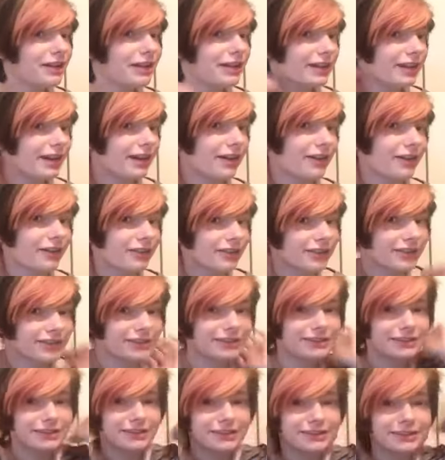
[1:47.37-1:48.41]
and I got all
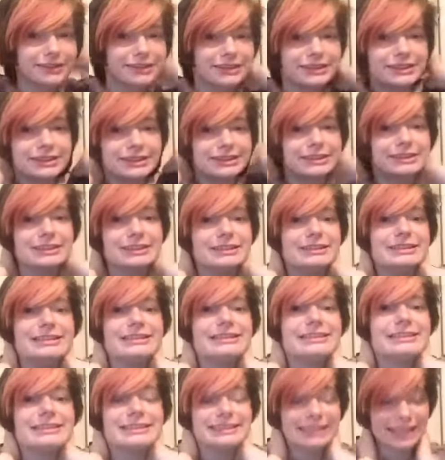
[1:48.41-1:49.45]
this.
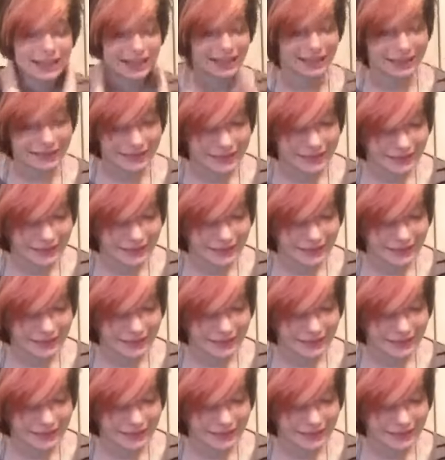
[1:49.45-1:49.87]
Yeah.